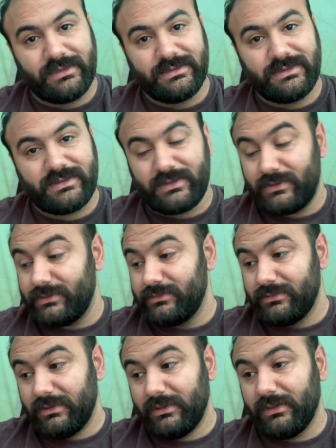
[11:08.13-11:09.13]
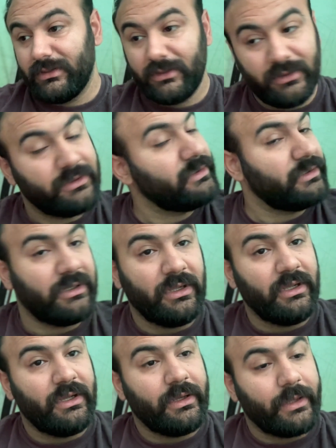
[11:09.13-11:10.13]
So,
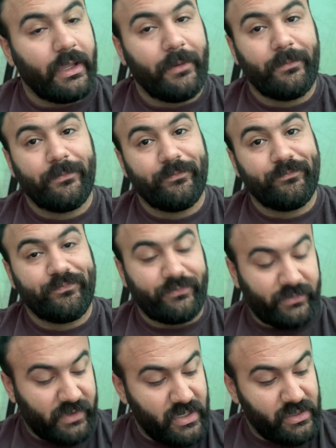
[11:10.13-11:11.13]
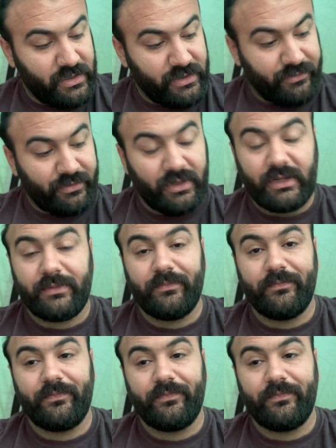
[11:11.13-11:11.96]
yep, gonna get ready.